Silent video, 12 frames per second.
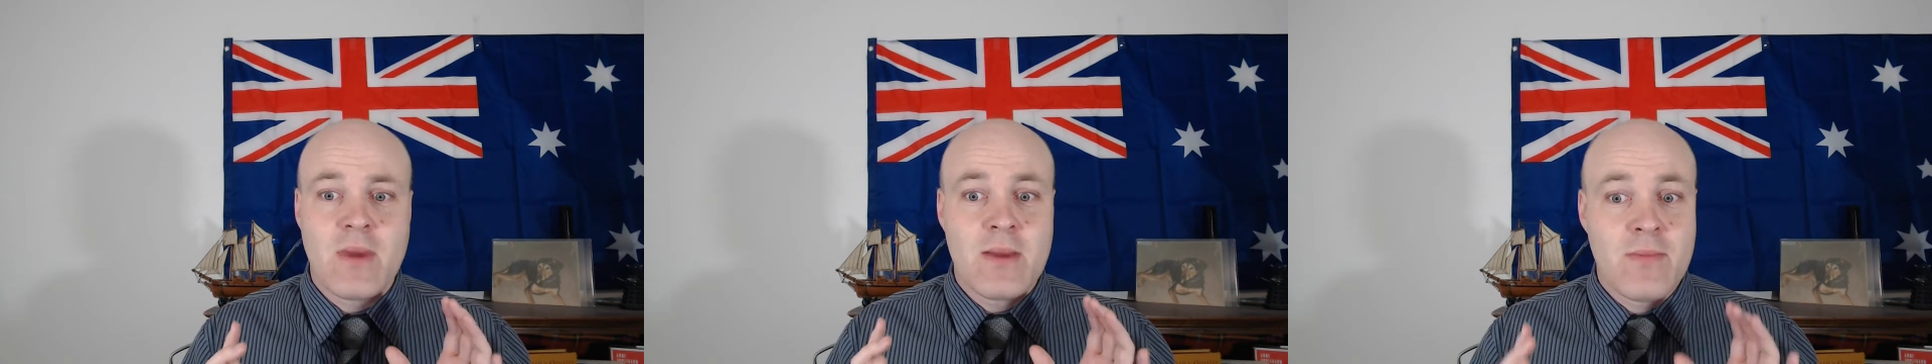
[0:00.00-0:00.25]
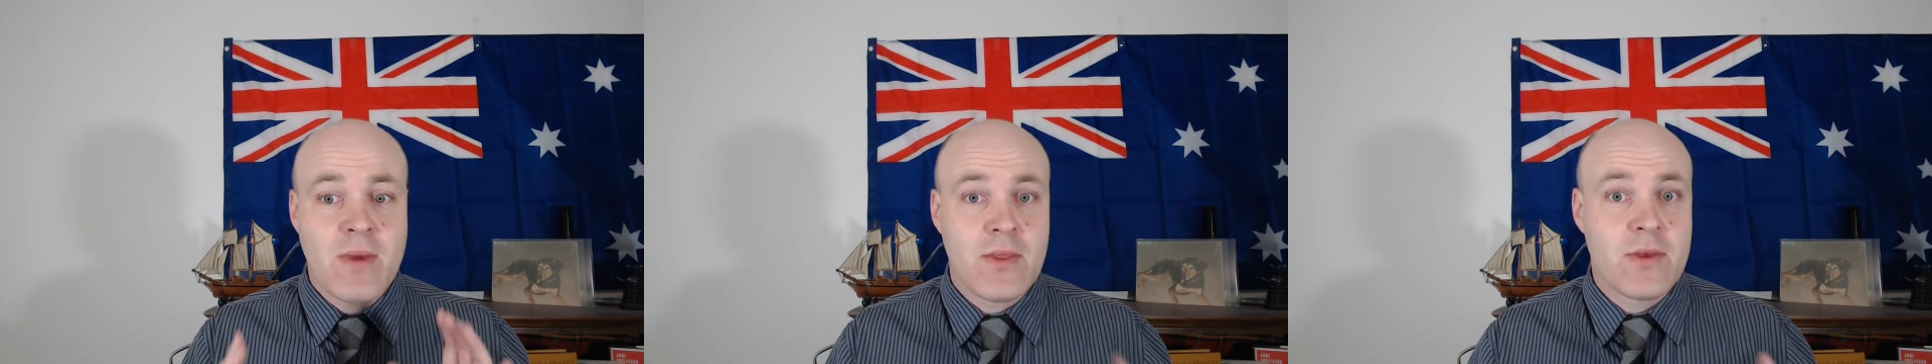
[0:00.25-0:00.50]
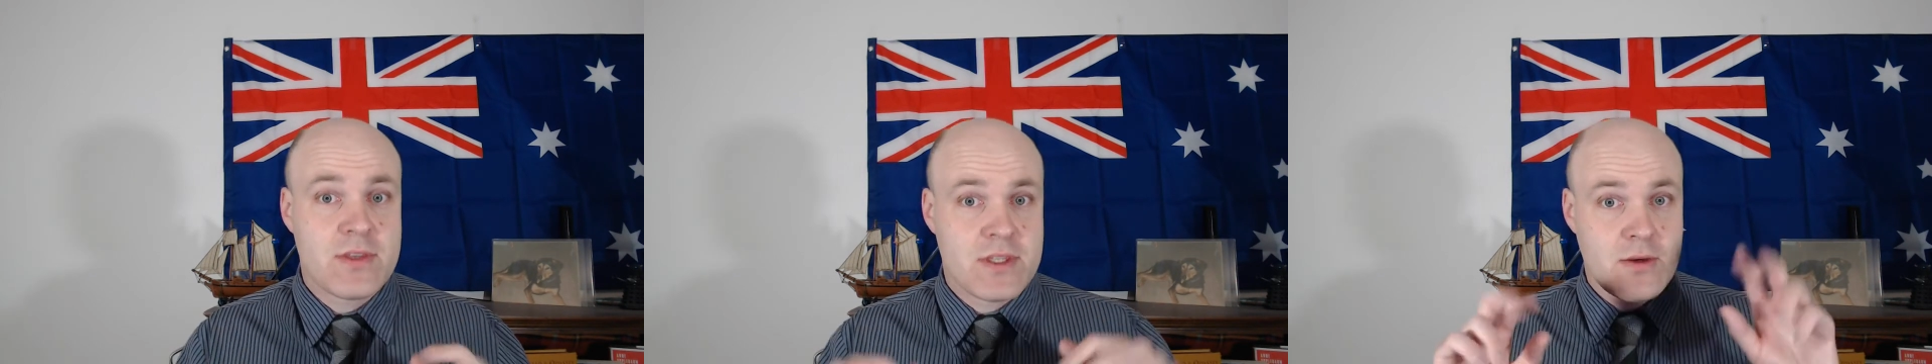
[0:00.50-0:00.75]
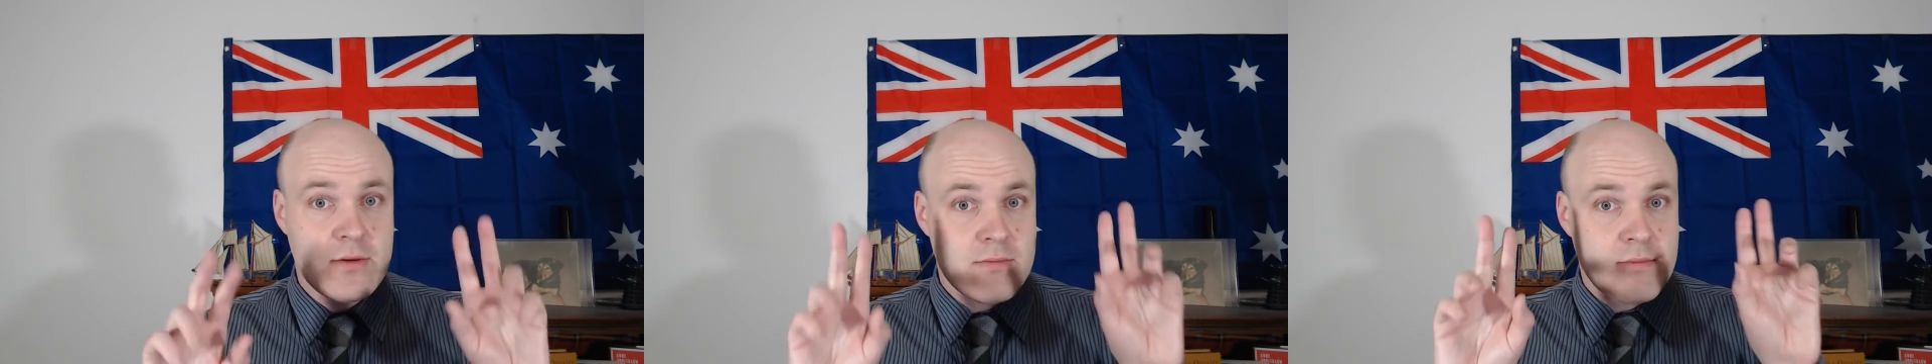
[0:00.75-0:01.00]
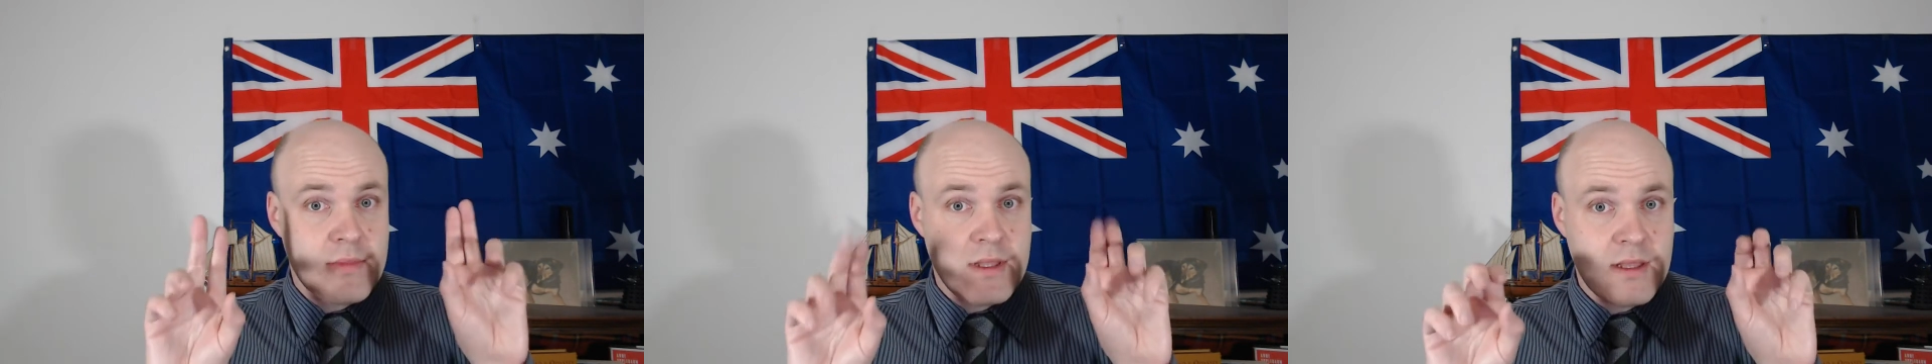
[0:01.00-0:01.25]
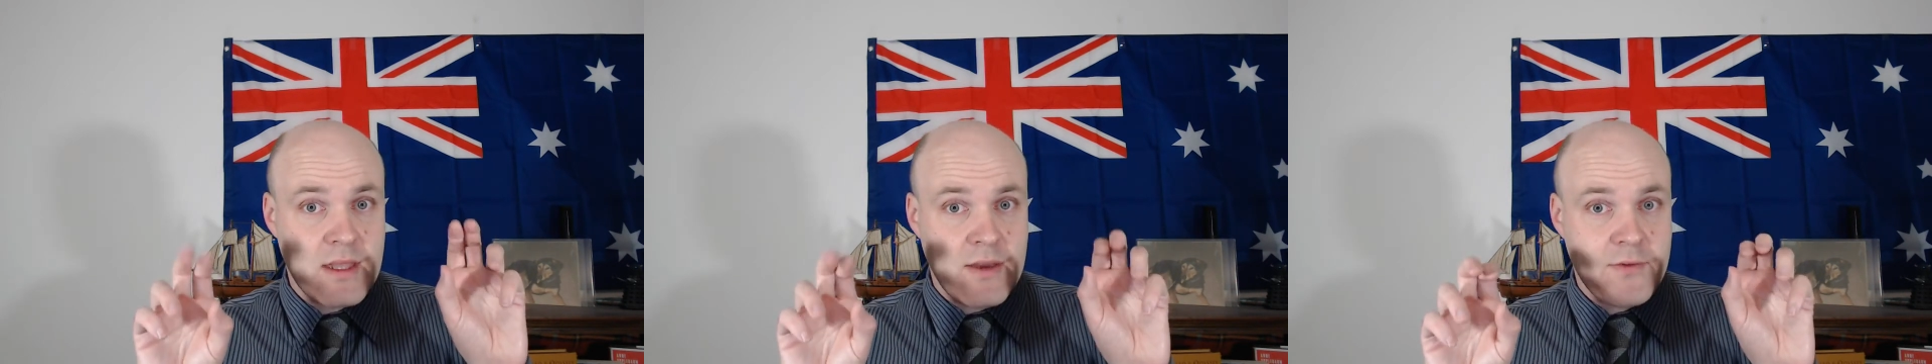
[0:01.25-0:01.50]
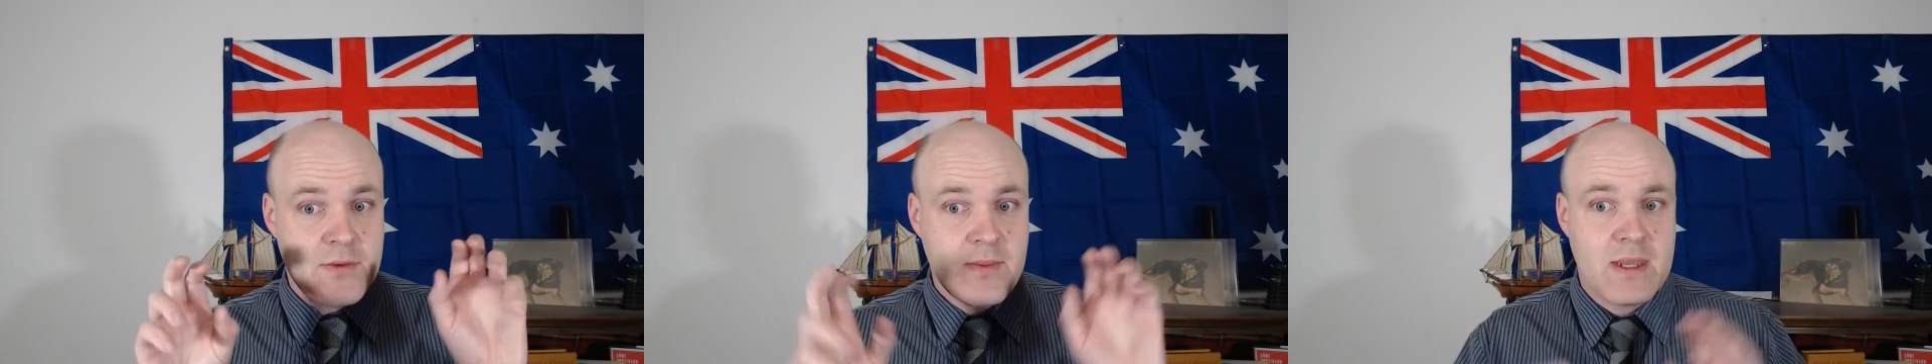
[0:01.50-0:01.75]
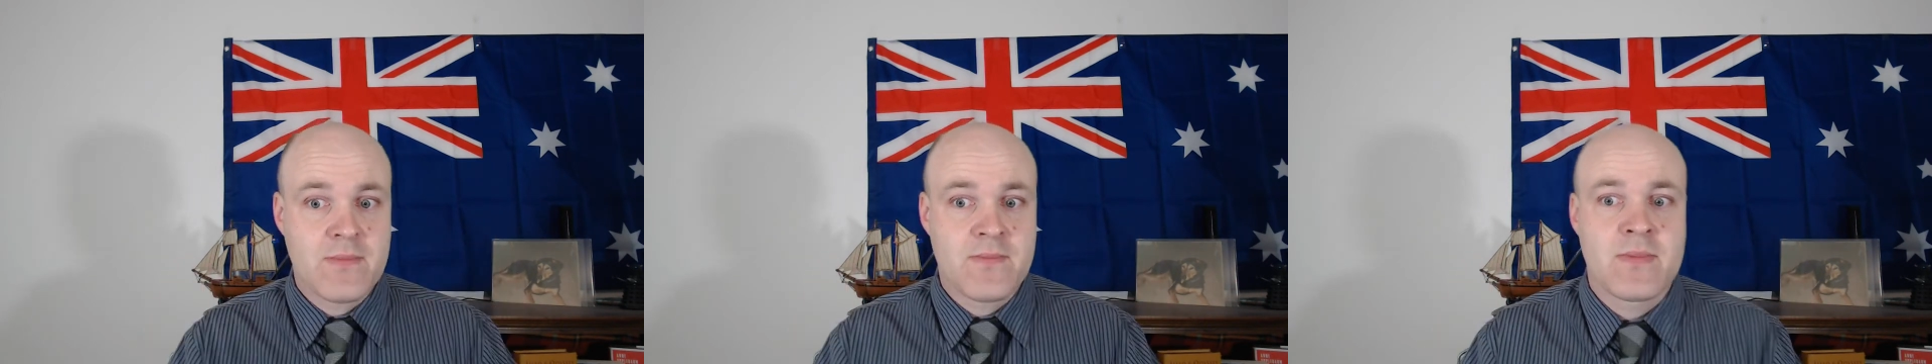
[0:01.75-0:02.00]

my mother still loved me,